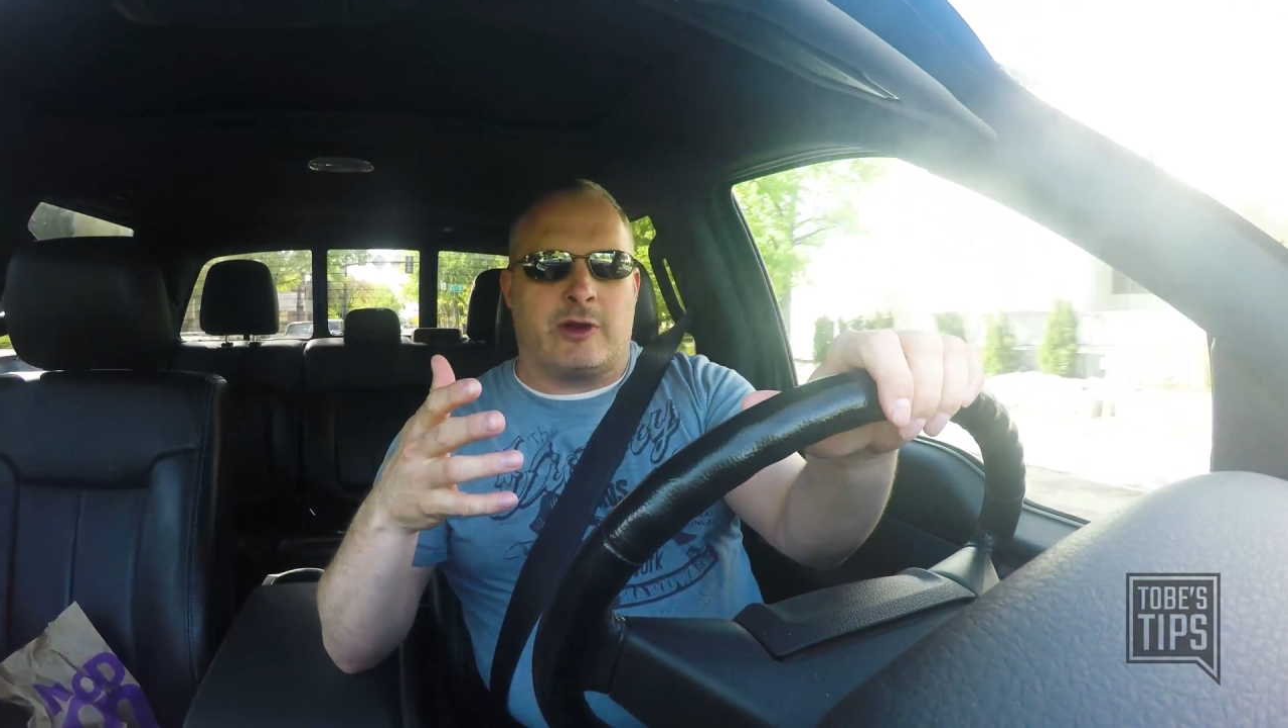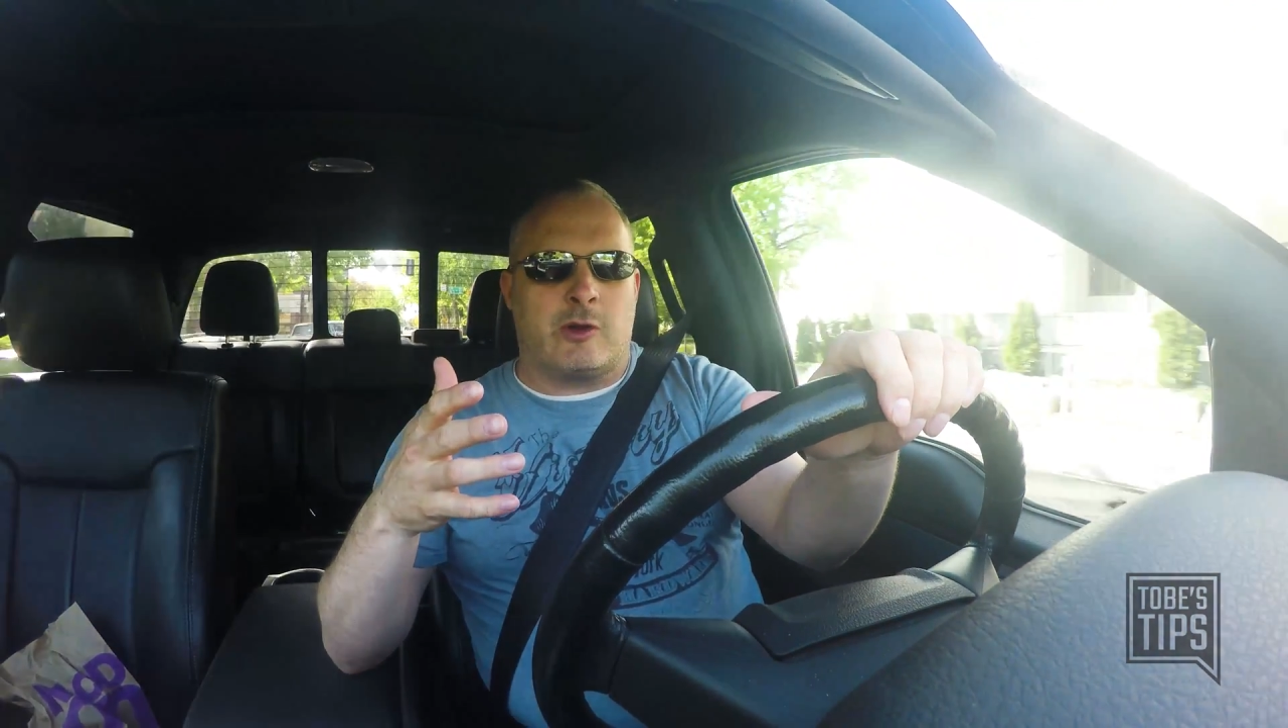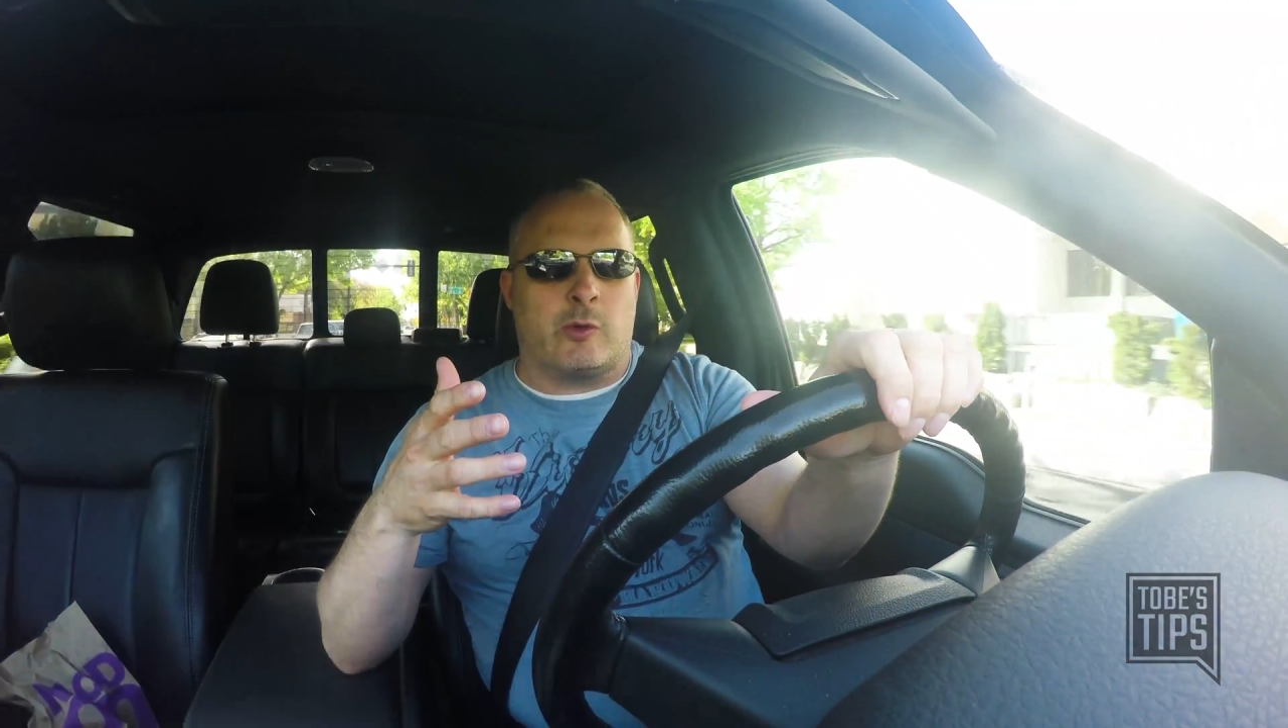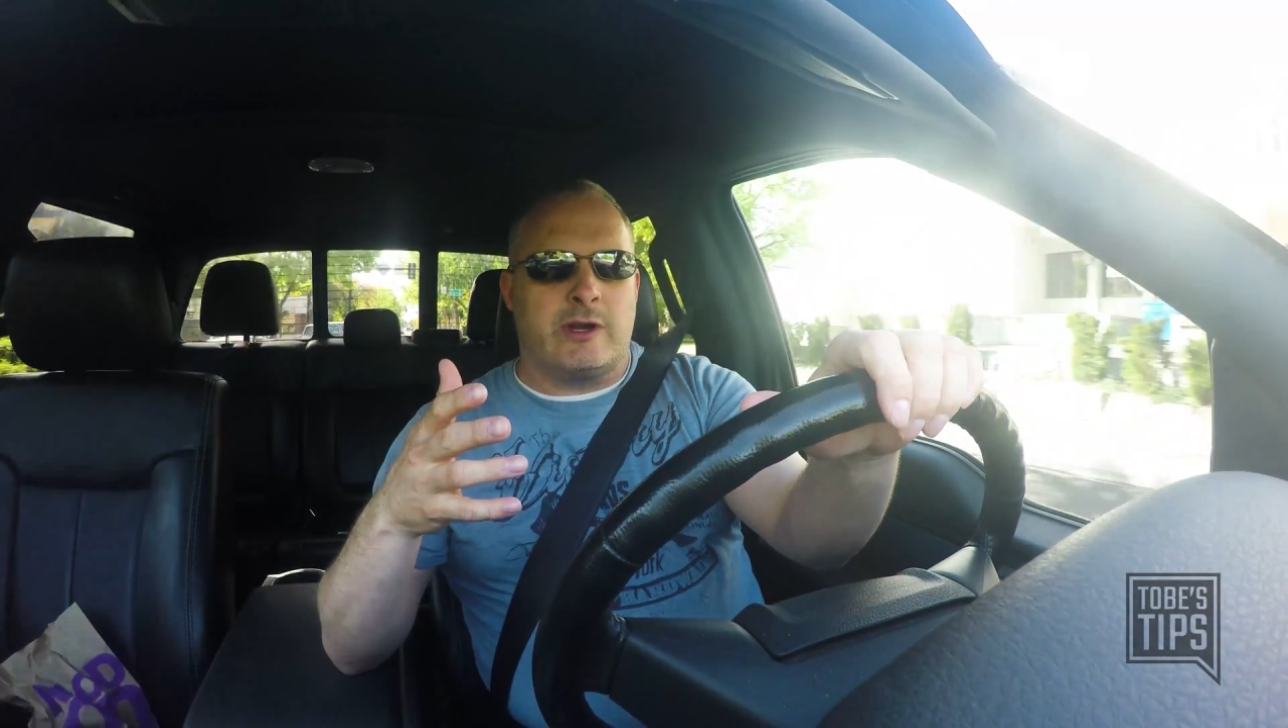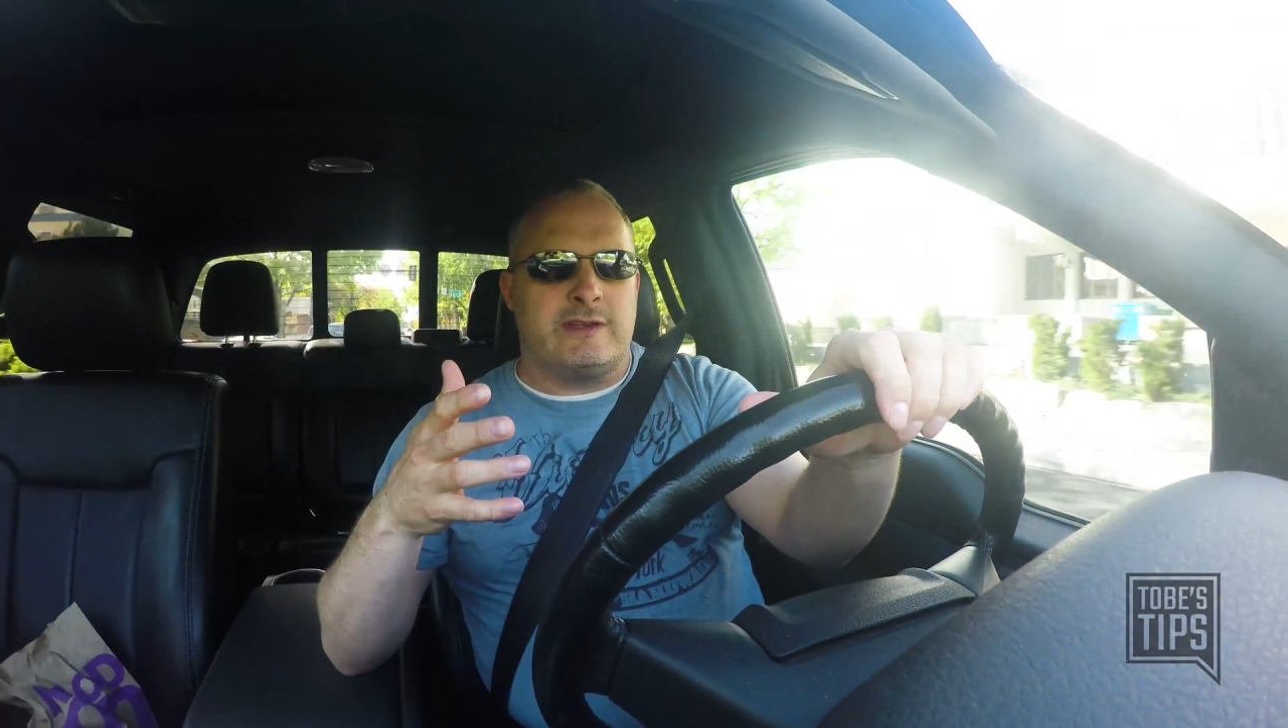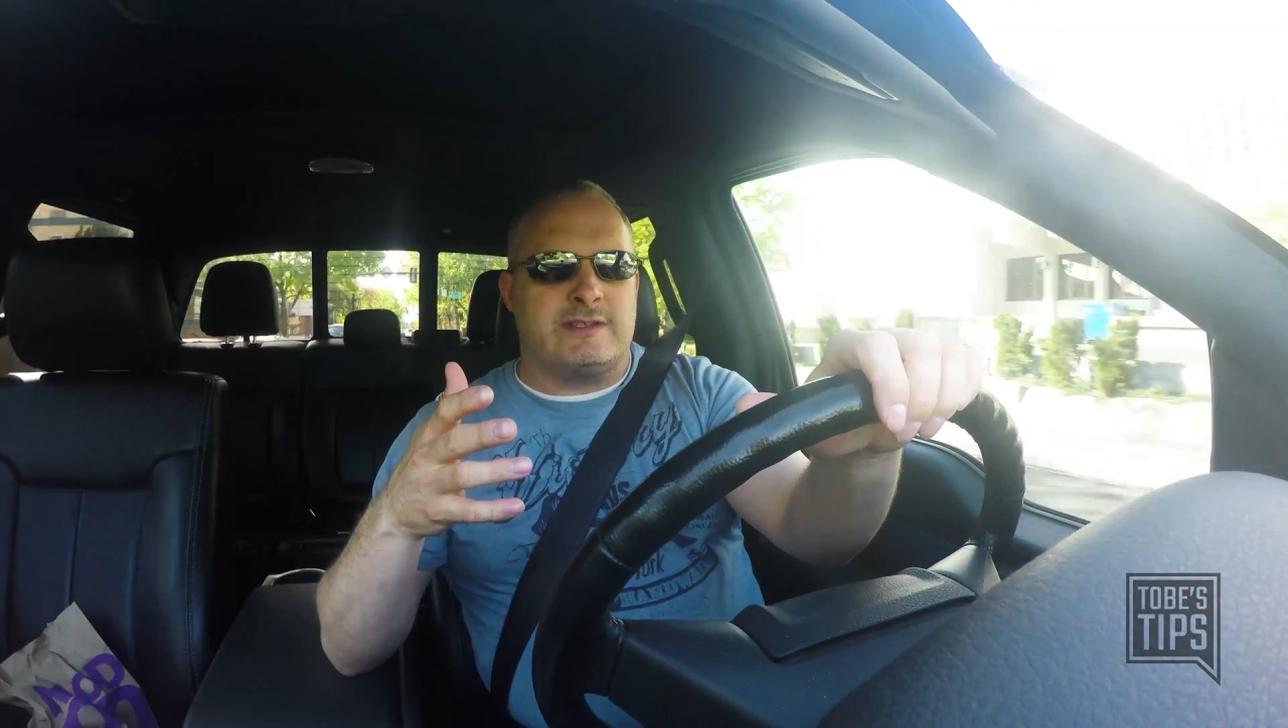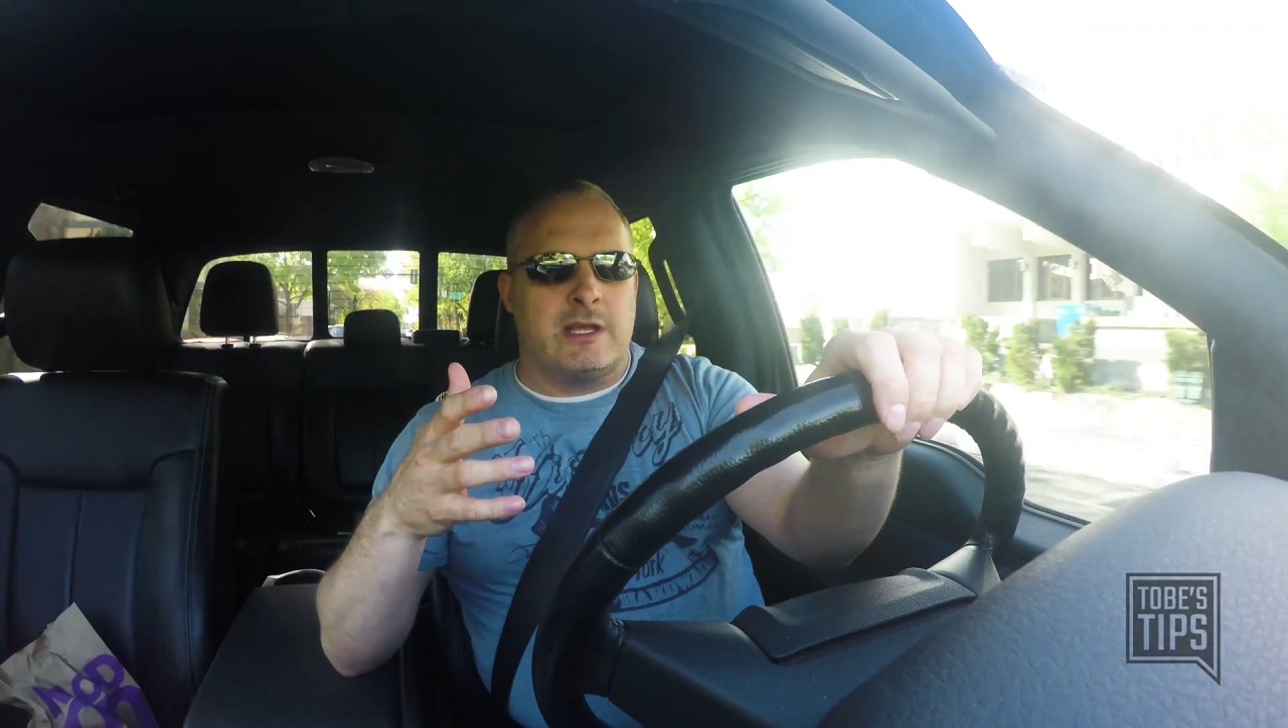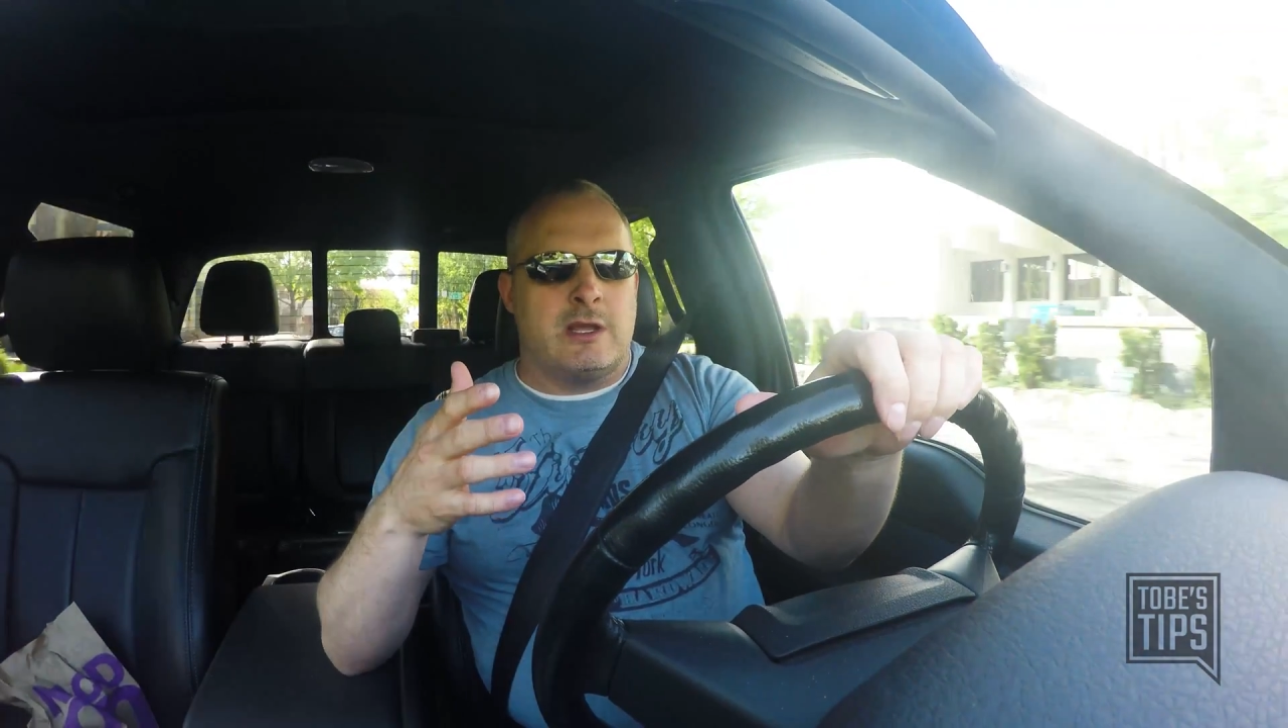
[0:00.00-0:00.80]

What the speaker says: inquiries,